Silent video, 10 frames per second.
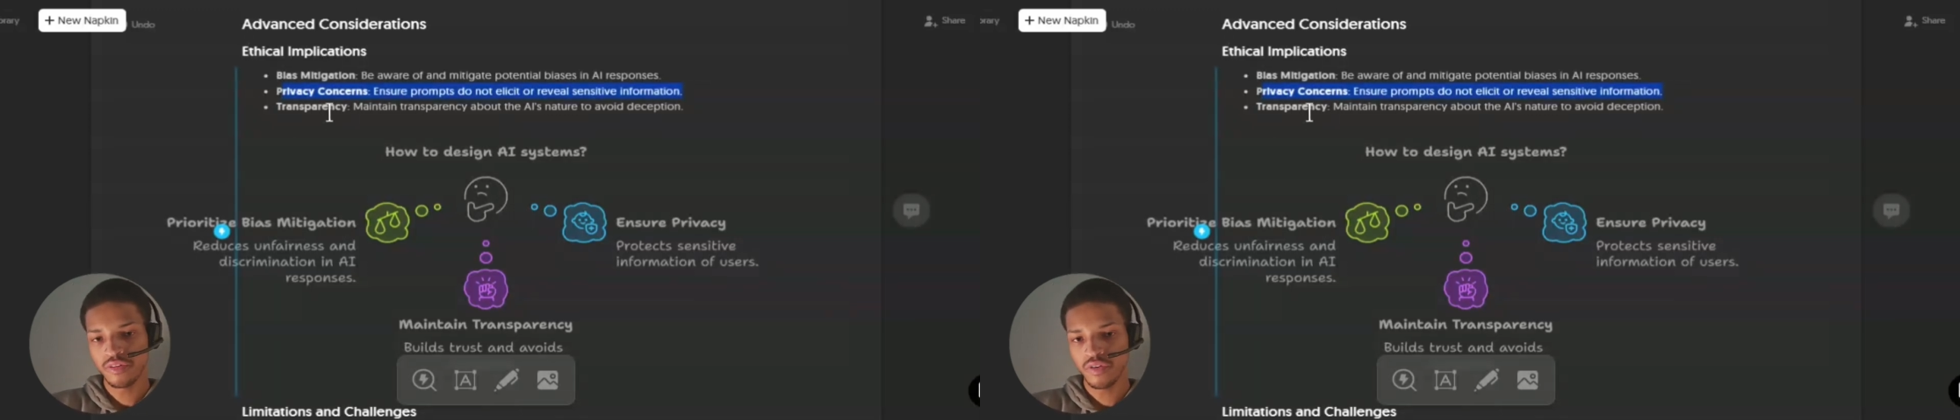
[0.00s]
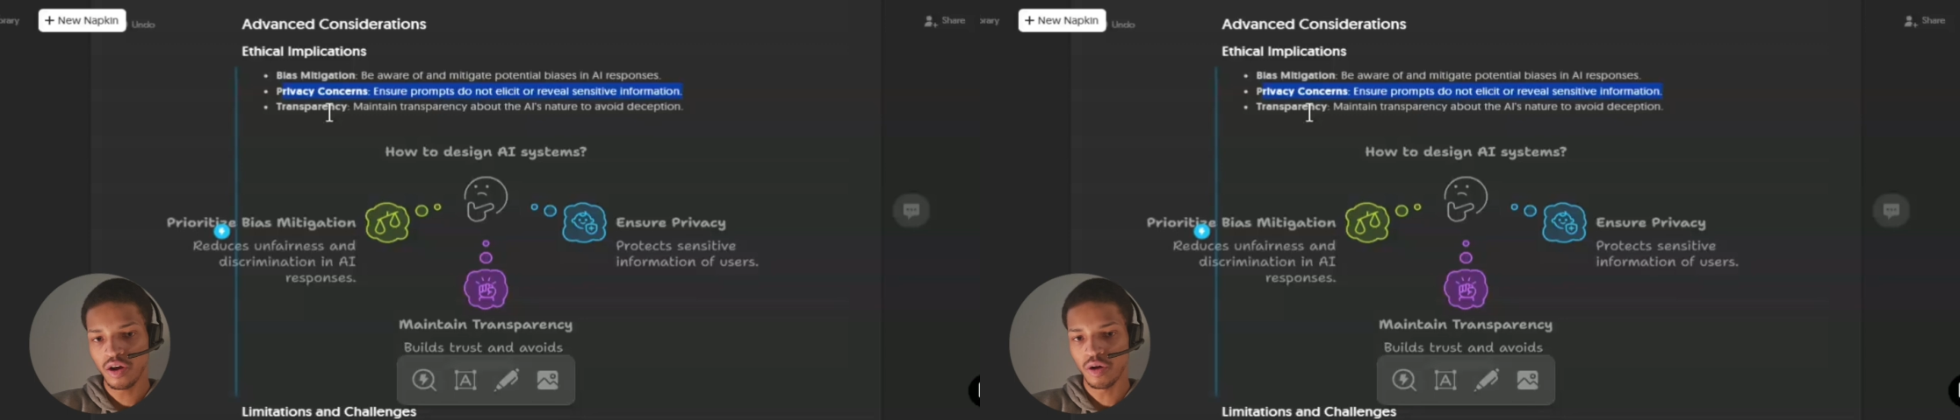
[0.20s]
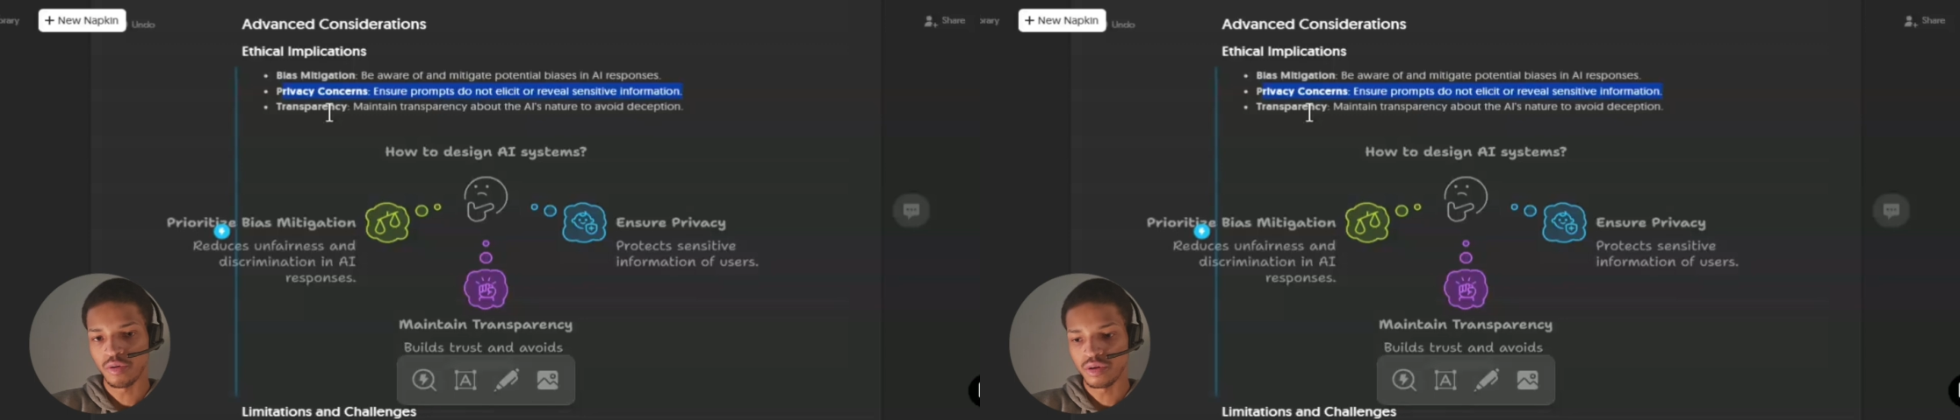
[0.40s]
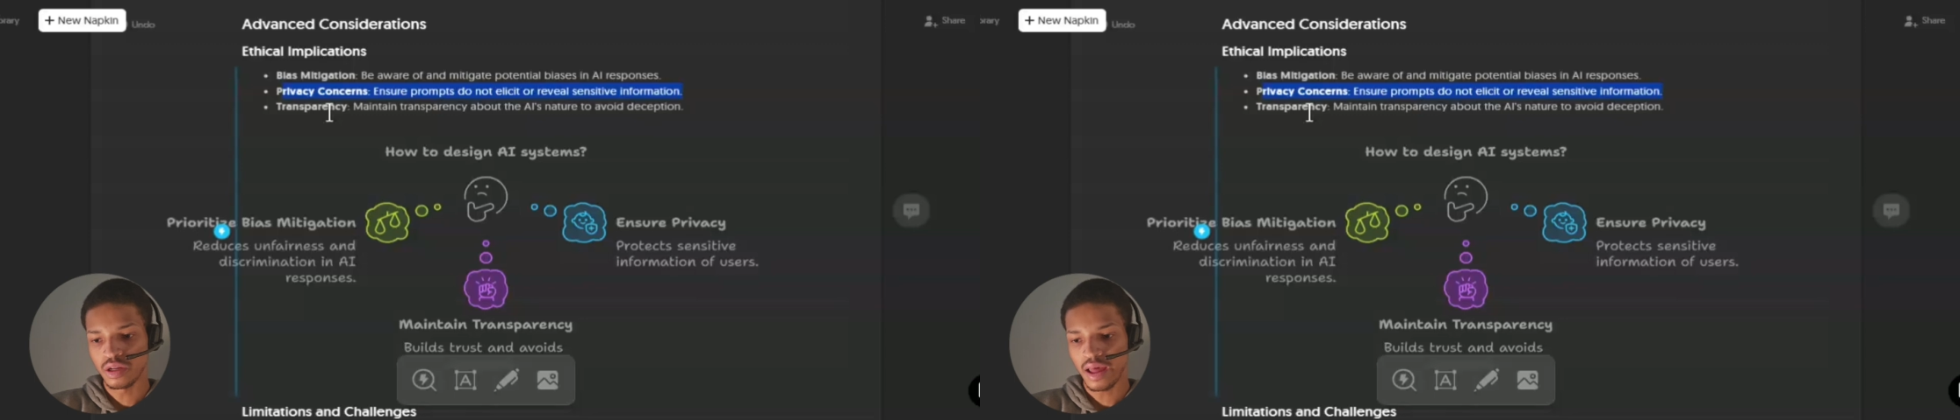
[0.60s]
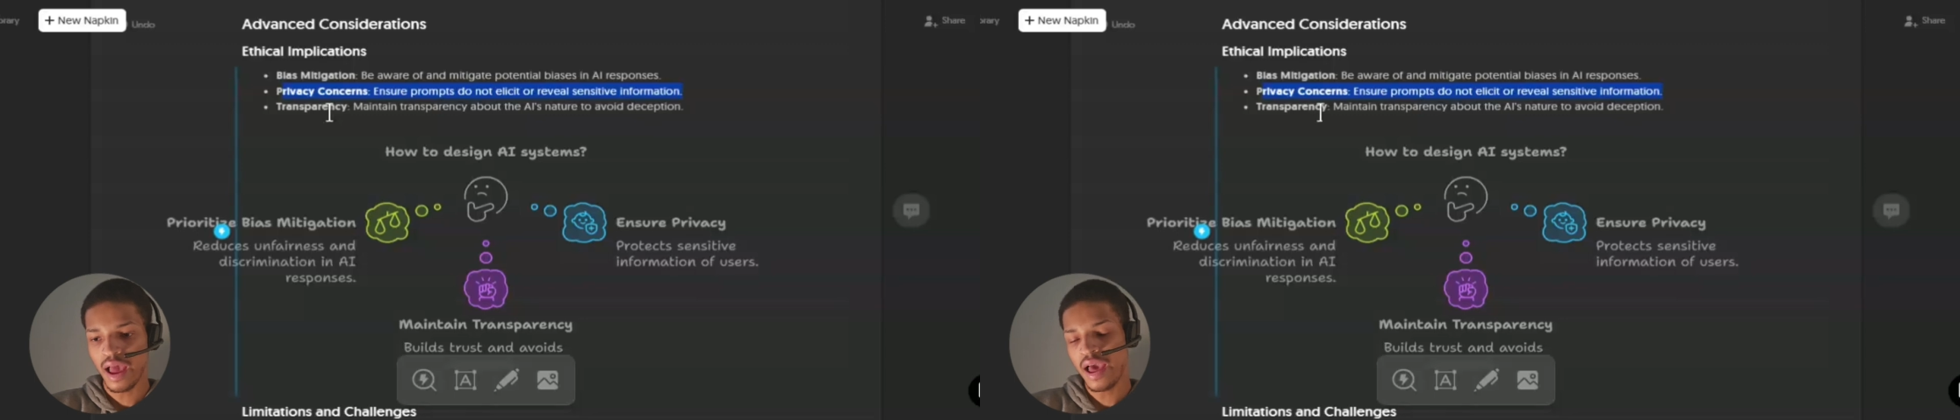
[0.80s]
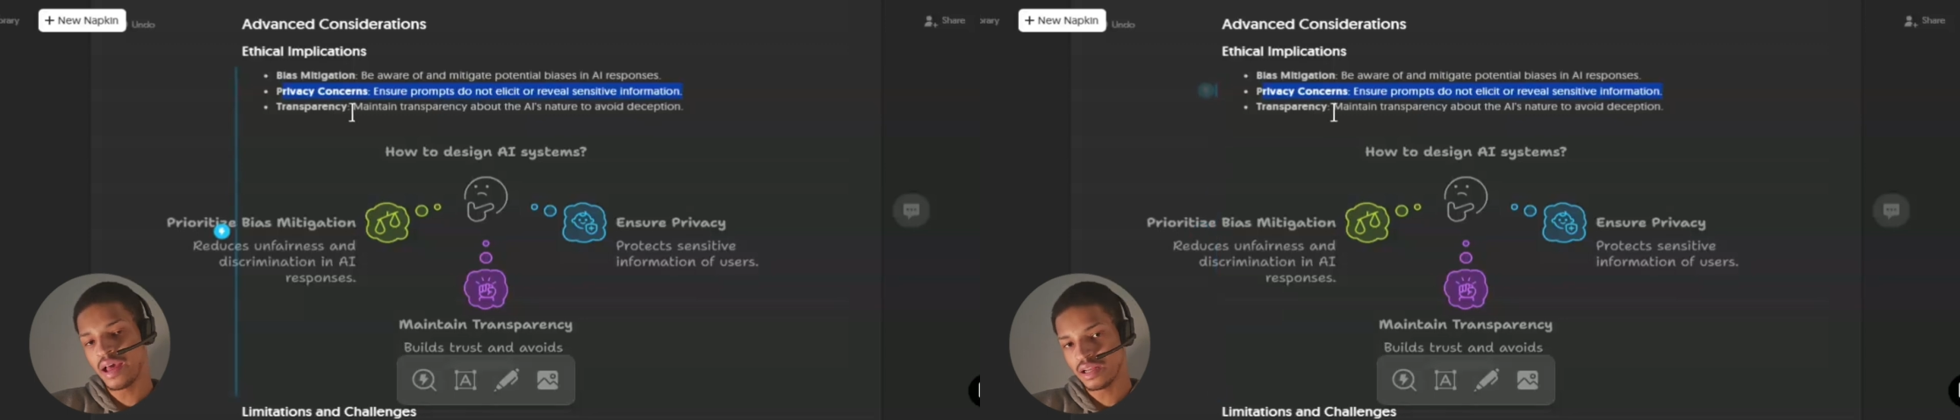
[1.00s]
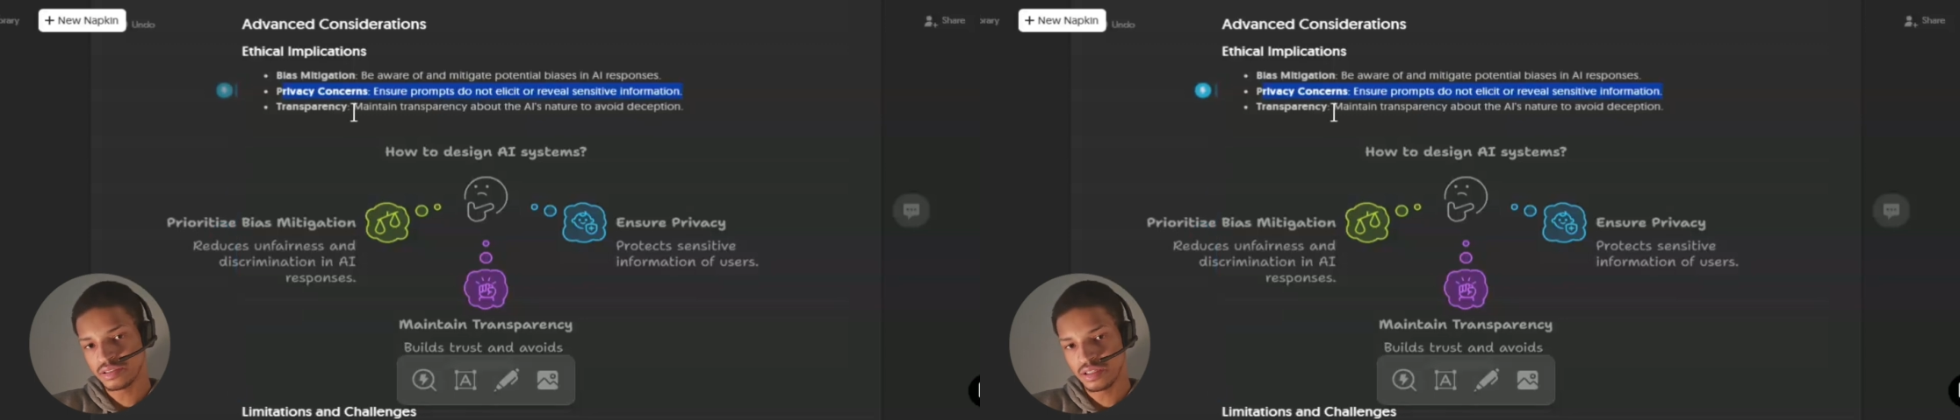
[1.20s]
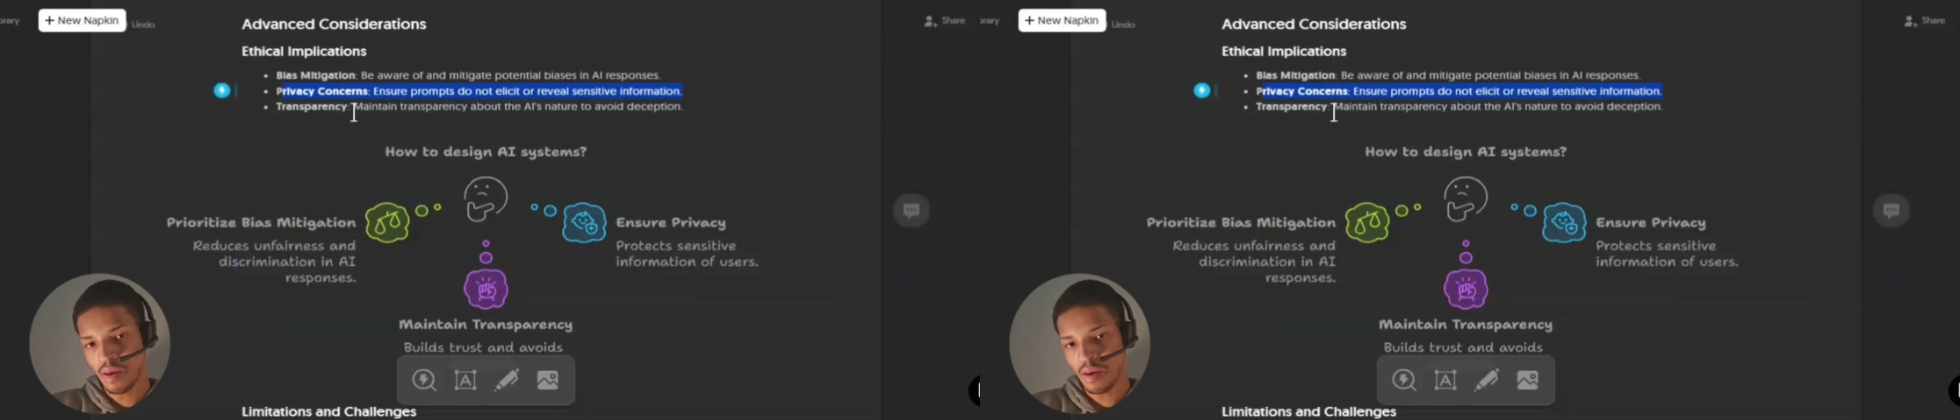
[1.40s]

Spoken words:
phone asks,